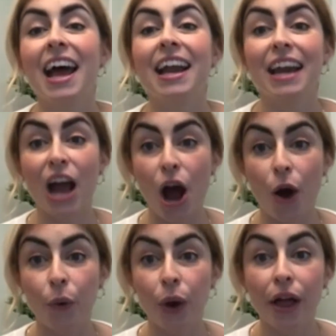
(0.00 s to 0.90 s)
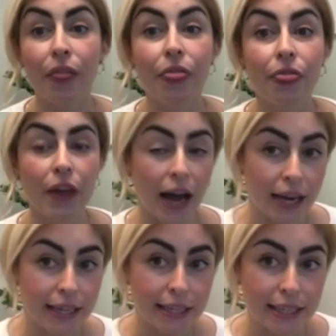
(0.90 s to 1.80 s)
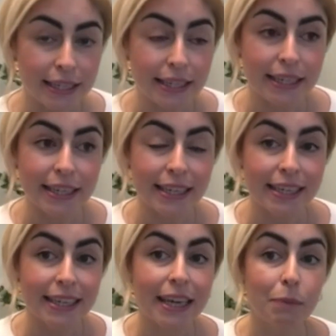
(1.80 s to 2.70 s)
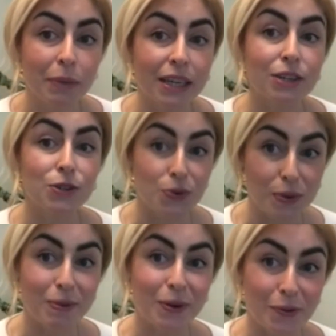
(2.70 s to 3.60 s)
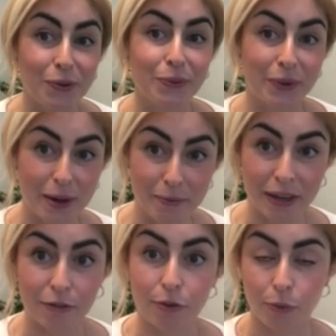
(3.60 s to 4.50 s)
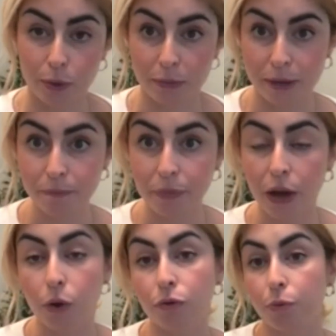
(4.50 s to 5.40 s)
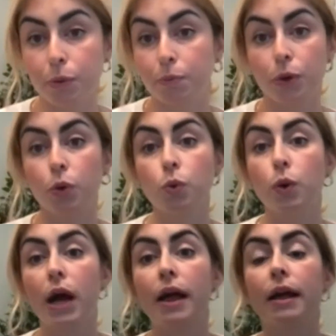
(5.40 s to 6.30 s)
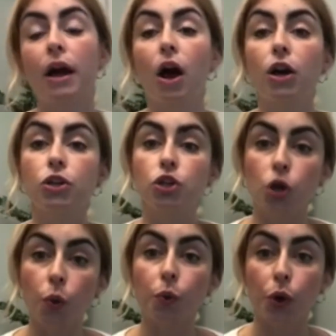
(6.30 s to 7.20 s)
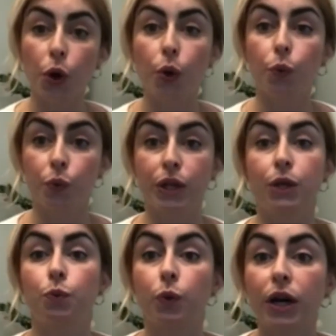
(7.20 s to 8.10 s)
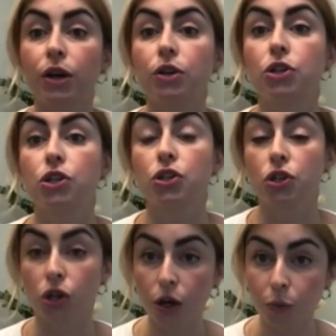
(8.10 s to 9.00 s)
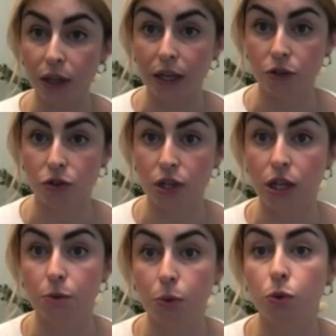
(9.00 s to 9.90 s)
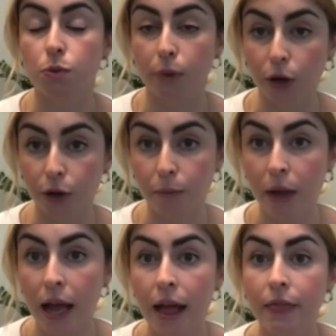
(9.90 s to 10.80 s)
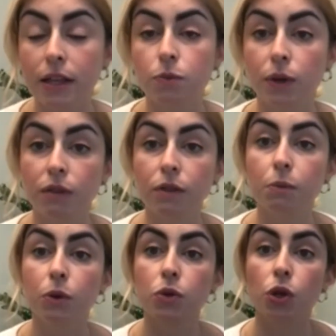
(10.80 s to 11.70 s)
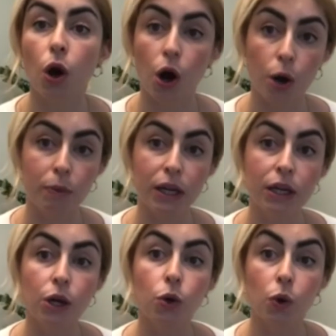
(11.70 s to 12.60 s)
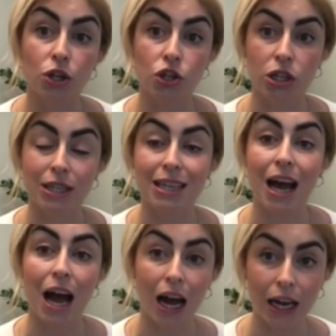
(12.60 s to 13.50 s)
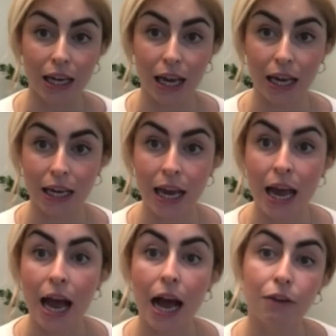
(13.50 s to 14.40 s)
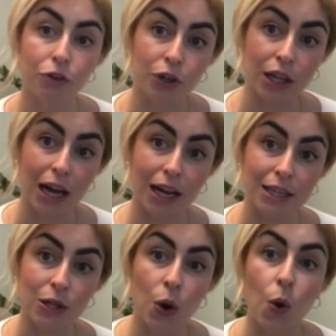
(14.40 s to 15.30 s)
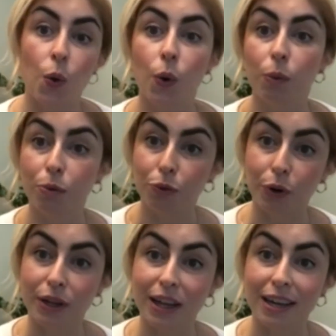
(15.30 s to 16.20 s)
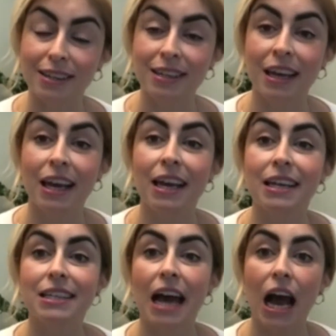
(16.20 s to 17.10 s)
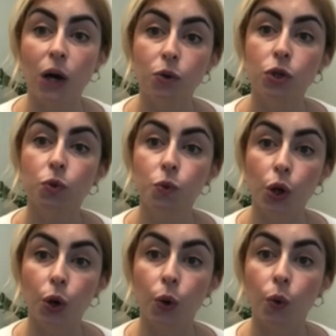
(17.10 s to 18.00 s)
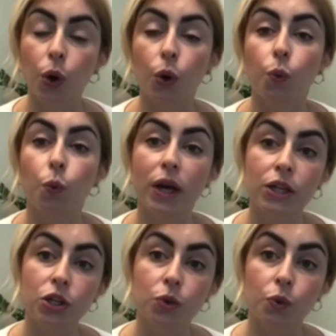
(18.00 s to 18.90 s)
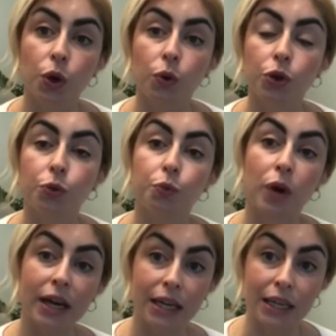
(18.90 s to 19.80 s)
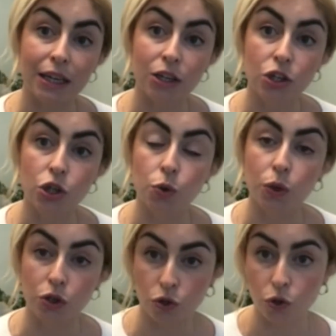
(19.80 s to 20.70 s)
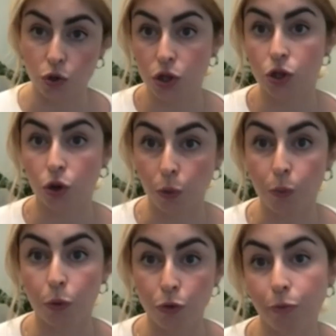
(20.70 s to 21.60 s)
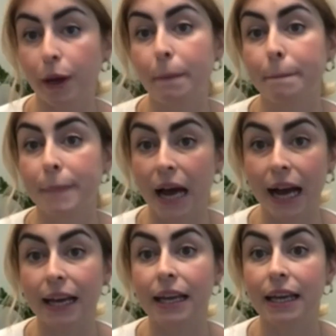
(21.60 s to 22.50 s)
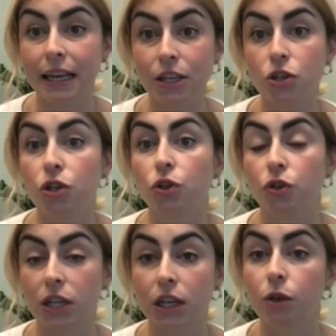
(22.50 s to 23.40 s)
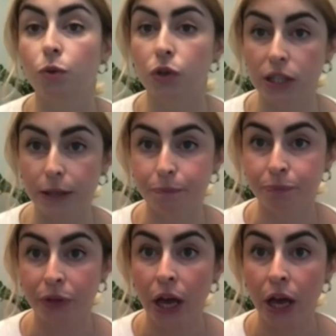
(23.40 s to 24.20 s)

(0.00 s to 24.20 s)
Now, that can be extremely overwhelming for women or for people who don't know really where to start with exercise postpartum. That's one of the most common questions I get after class or before class is how do you know or when do you know you're ready to introduce a certain movement back into your daily routine?